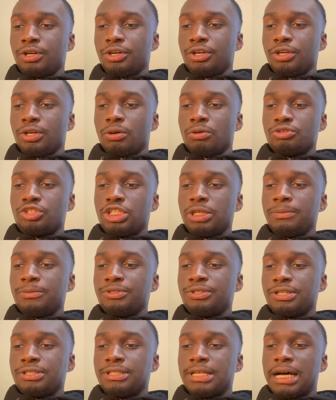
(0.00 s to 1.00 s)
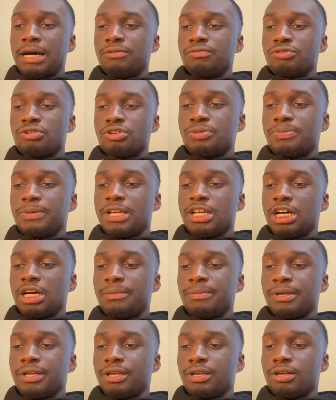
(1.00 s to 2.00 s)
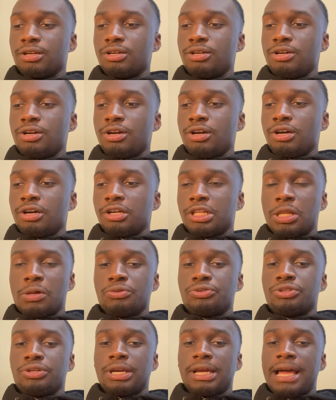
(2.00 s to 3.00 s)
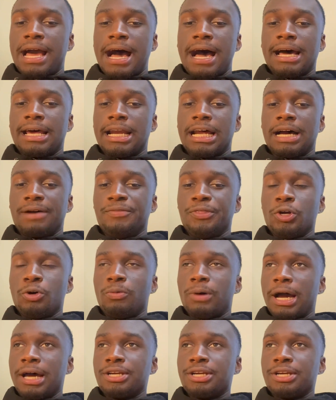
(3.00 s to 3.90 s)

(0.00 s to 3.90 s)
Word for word: You know, on semen retention, I was becoming closer to God out of nowhere.